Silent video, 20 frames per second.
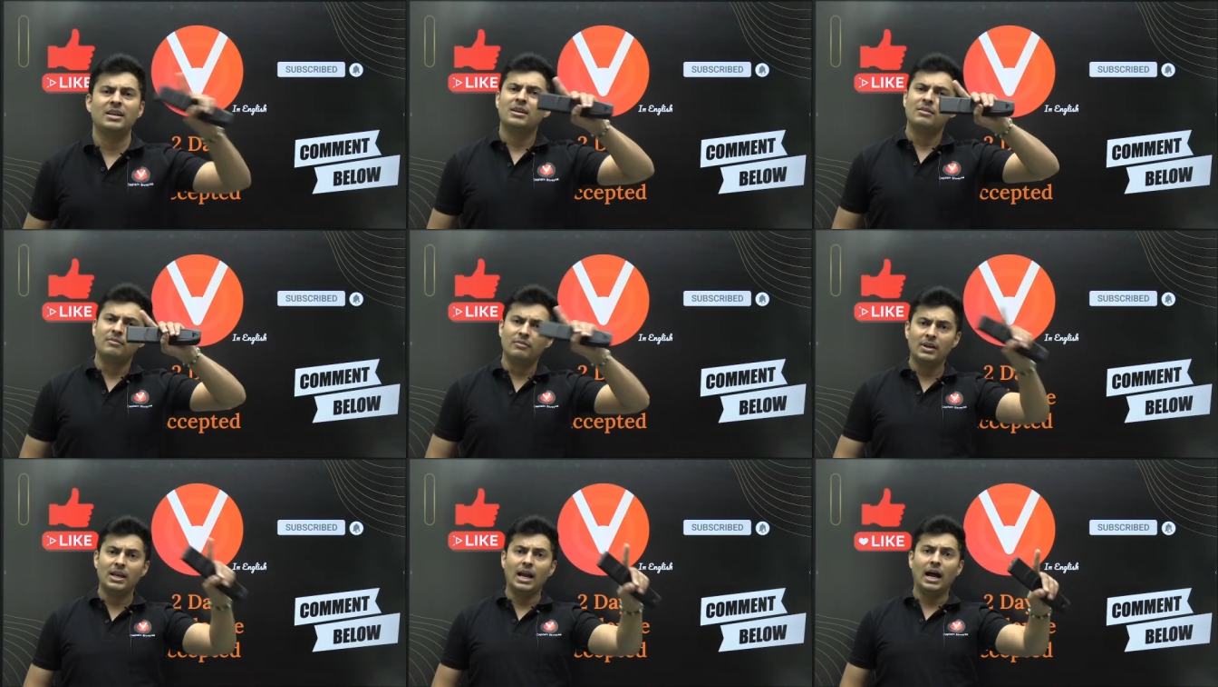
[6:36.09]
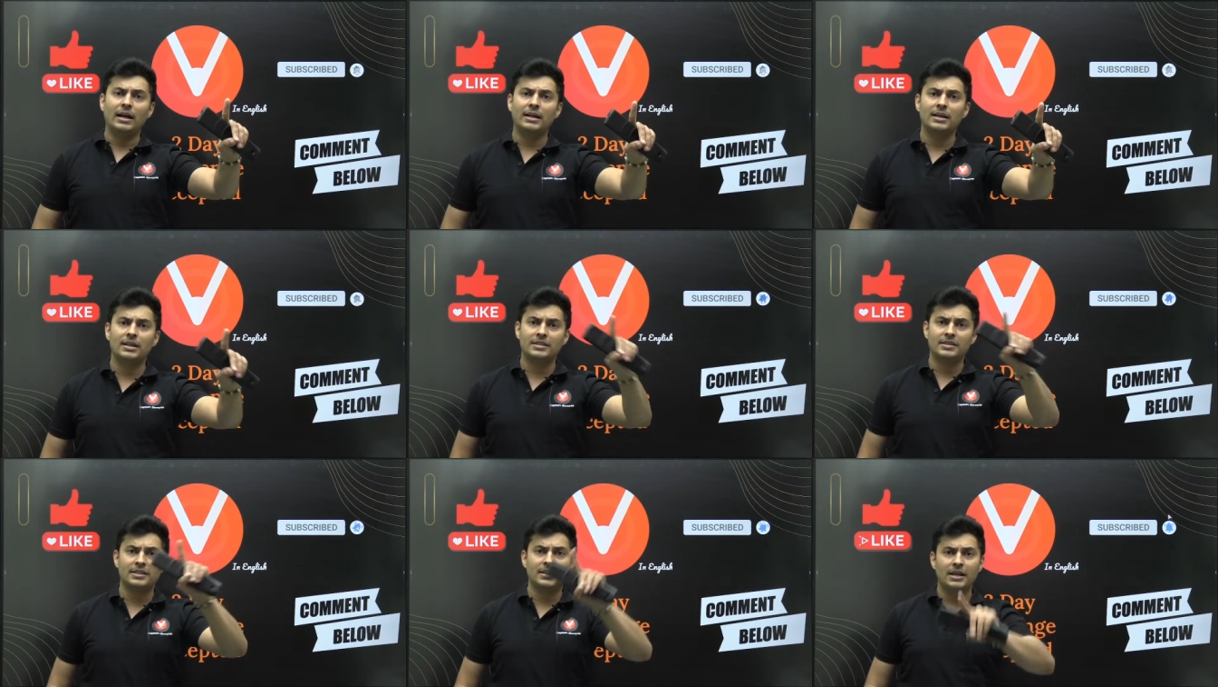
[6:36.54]
will
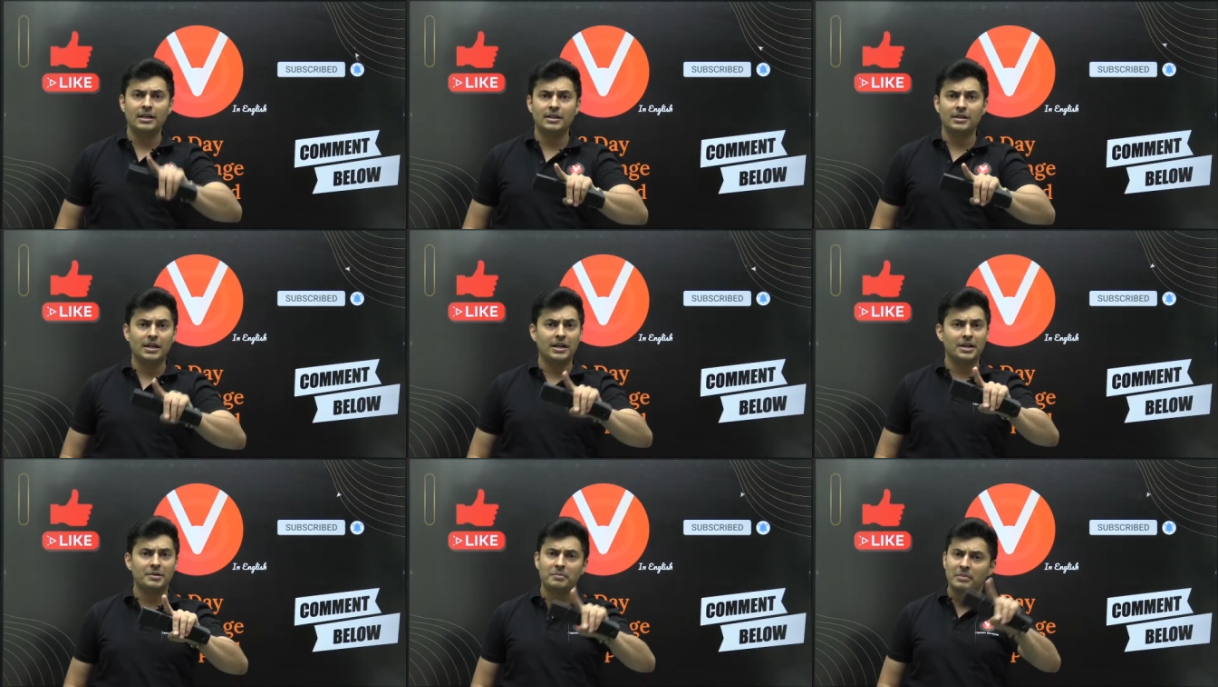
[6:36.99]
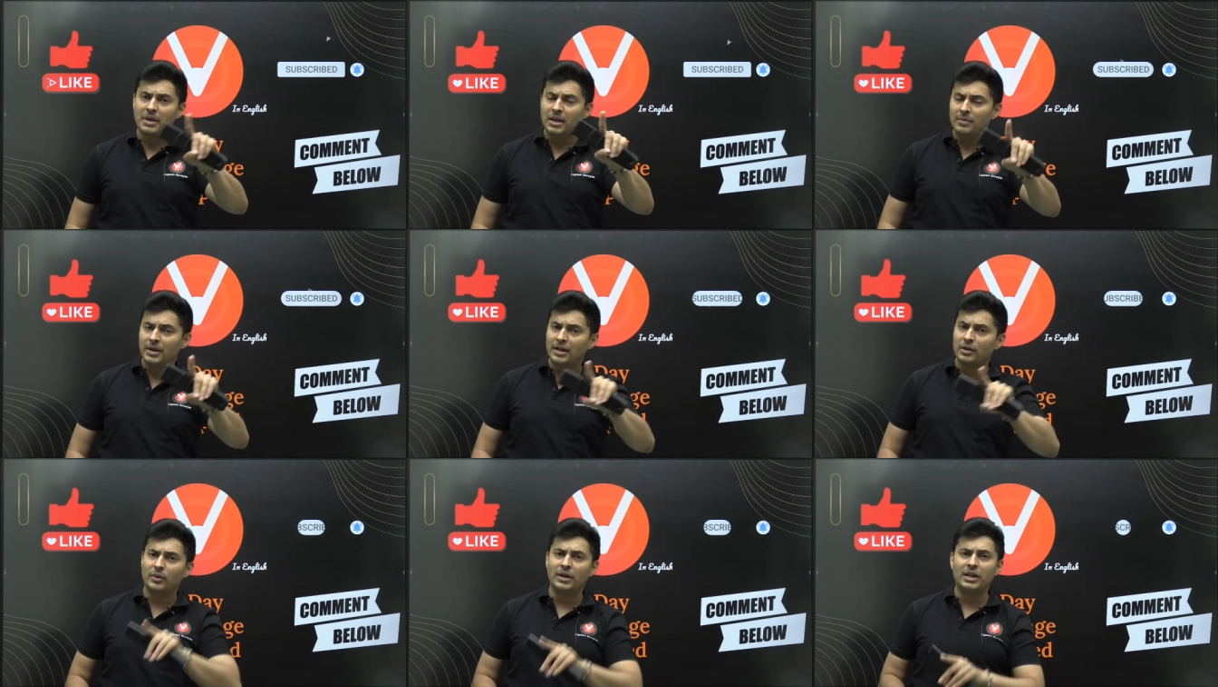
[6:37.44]
understand that
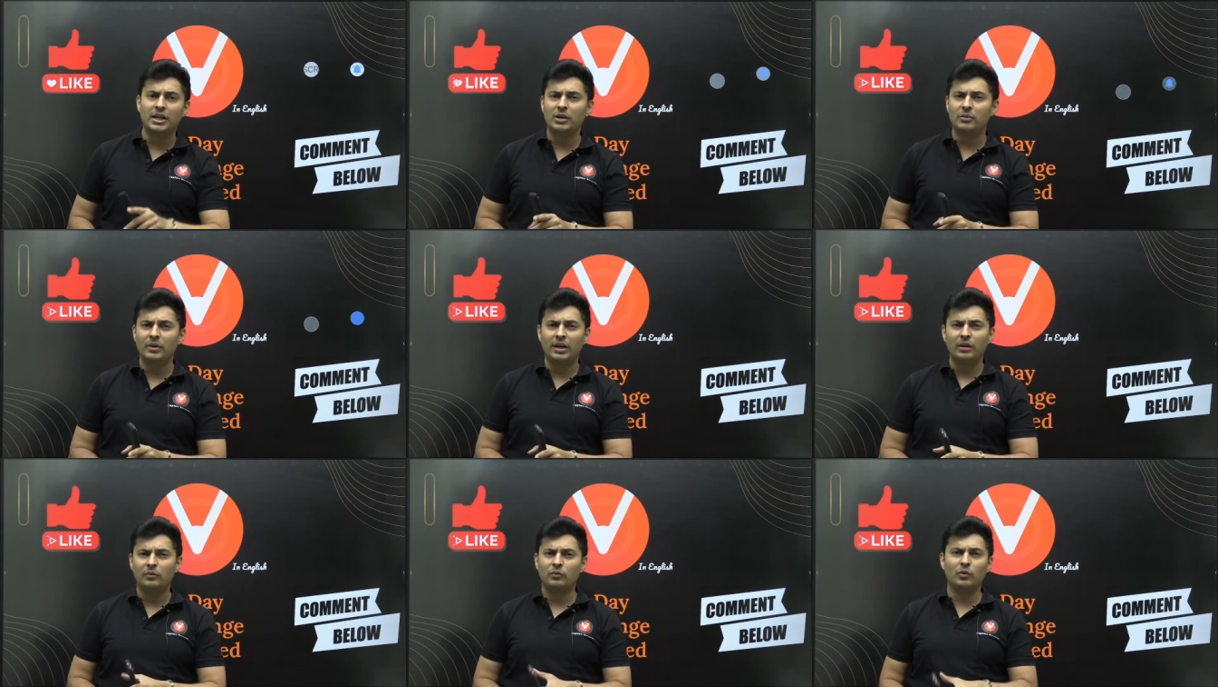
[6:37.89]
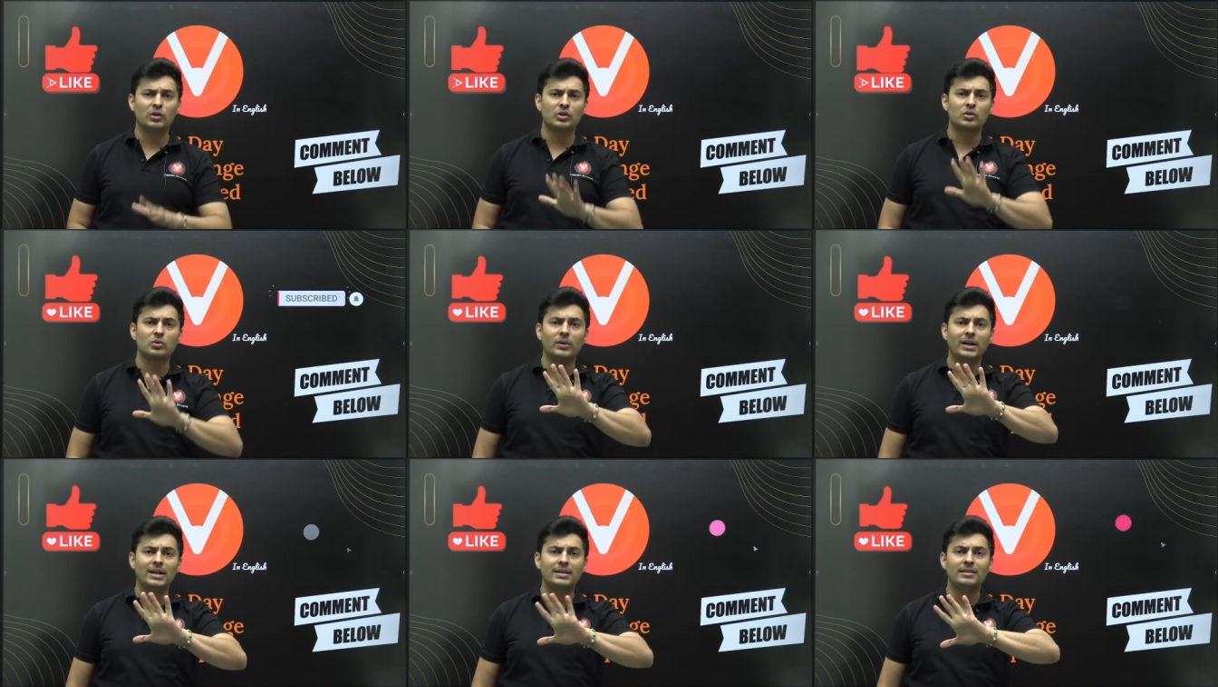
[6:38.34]
maybe 2024
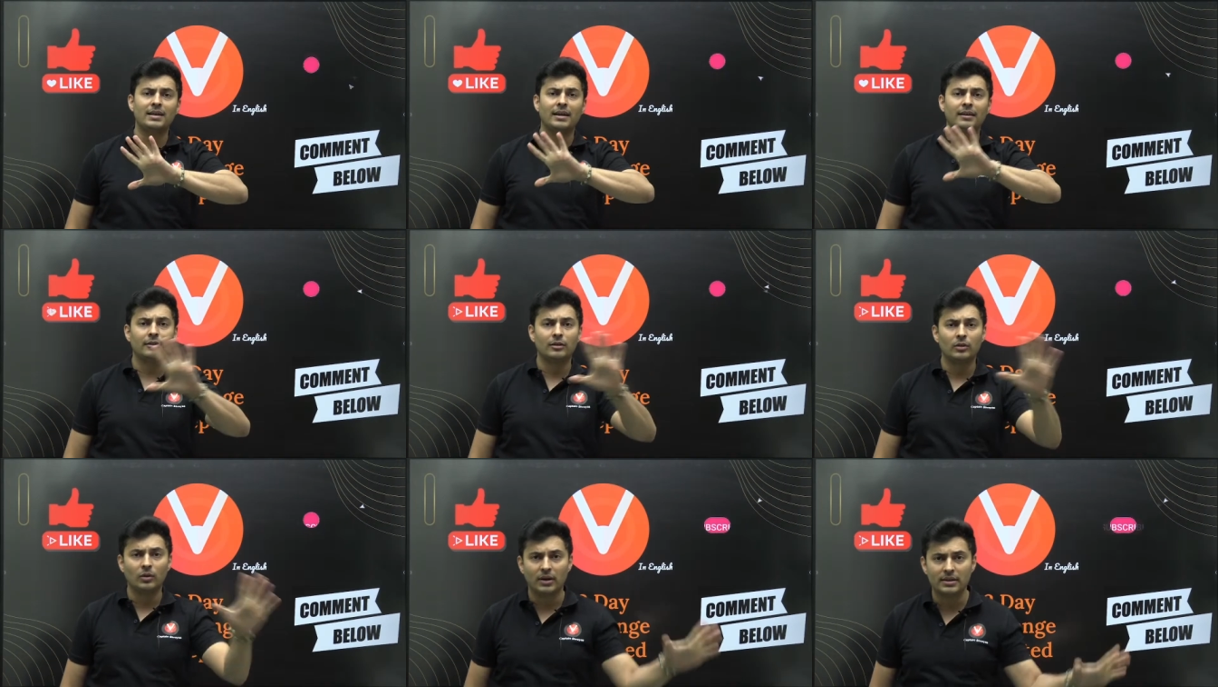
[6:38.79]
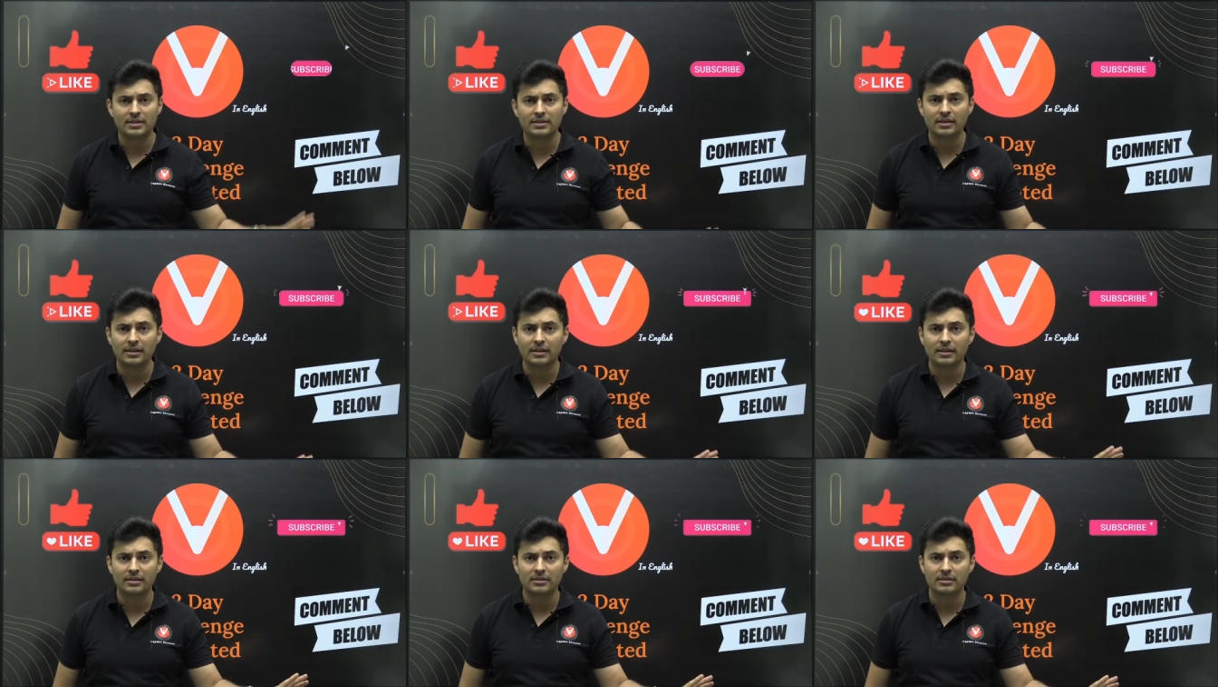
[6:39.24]
students are not
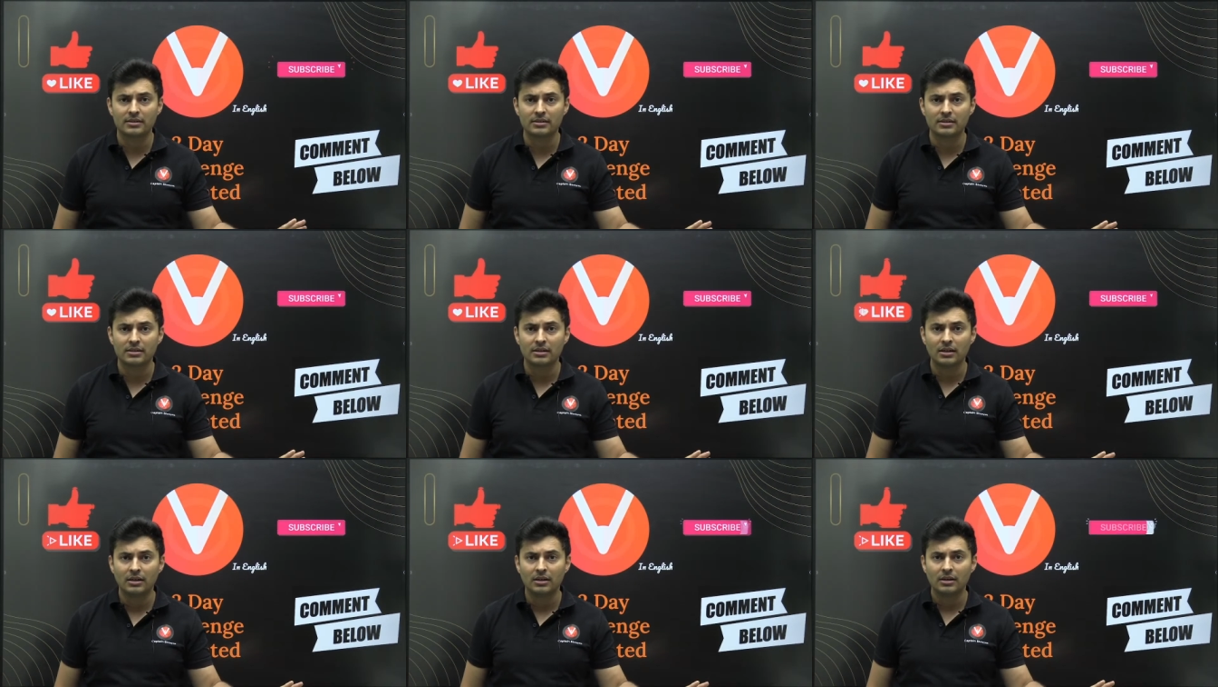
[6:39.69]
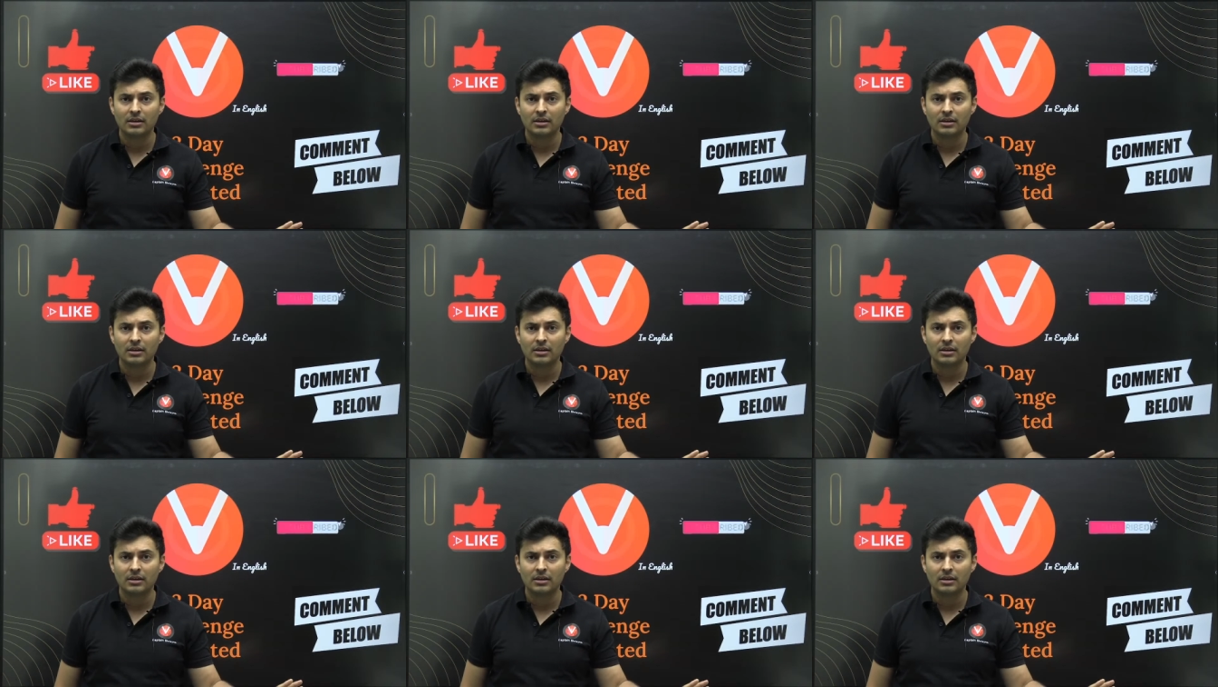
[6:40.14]
serious